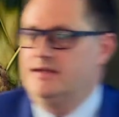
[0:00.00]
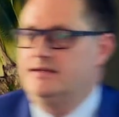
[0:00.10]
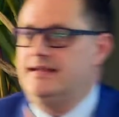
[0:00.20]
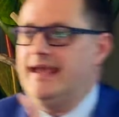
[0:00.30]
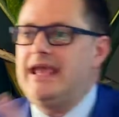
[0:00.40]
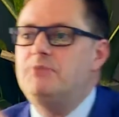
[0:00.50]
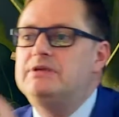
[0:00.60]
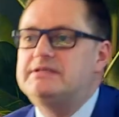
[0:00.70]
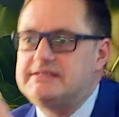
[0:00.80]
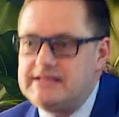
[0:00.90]
The
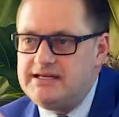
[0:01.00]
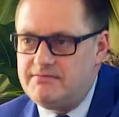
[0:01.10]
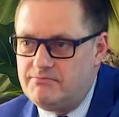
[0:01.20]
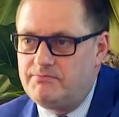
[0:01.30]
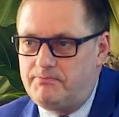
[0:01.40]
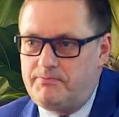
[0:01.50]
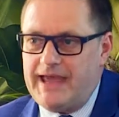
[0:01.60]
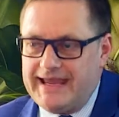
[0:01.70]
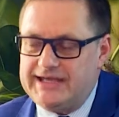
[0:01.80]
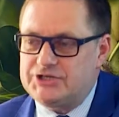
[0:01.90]
ABC
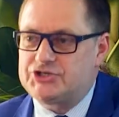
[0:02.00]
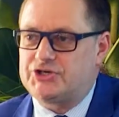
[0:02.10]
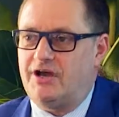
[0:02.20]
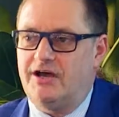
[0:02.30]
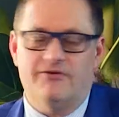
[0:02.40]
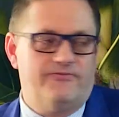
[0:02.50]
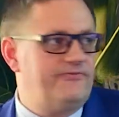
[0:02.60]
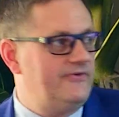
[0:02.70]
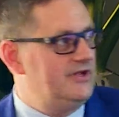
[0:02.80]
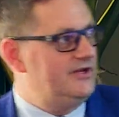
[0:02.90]
package
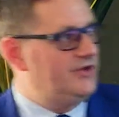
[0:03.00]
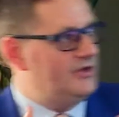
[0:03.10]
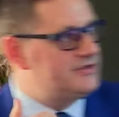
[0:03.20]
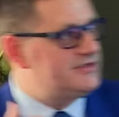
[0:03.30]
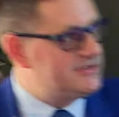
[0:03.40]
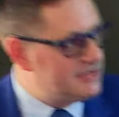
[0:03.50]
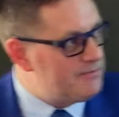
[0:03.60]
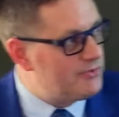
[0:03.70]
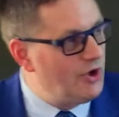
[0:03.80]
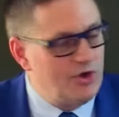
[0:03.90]
of those
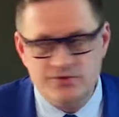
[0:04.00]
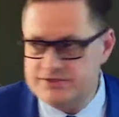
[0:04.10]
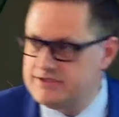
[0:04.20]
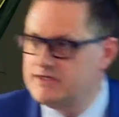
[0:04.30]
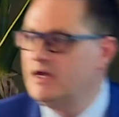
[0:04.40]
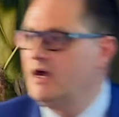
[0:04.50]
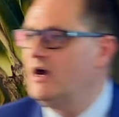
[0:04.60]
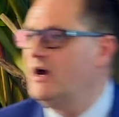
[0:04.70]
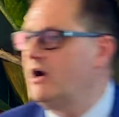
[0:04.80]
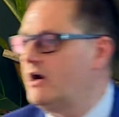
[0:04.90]
sub-goals
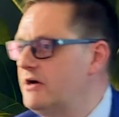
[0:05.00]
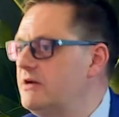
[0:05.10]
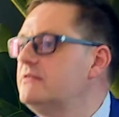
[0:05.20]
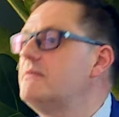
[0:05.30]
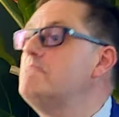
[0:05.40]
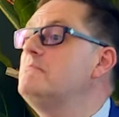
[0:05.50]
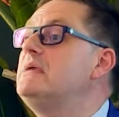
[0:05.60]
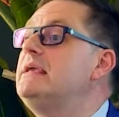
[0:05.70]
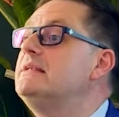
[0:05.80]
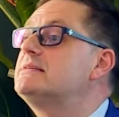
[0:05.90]
are the
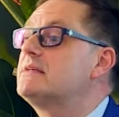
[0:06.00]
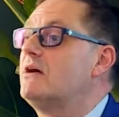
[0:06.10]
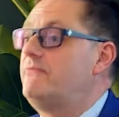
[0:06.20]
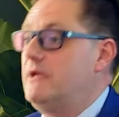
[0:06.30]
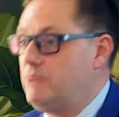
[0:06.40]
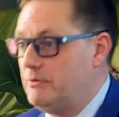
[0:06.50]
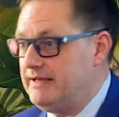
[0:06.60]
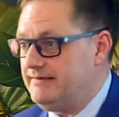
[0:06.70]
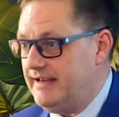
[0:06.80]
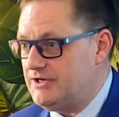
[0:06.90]
means of
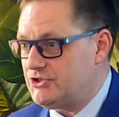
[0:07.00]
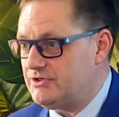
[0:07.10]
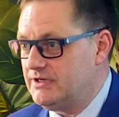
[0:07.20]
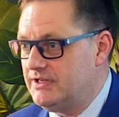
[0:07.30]
implementation.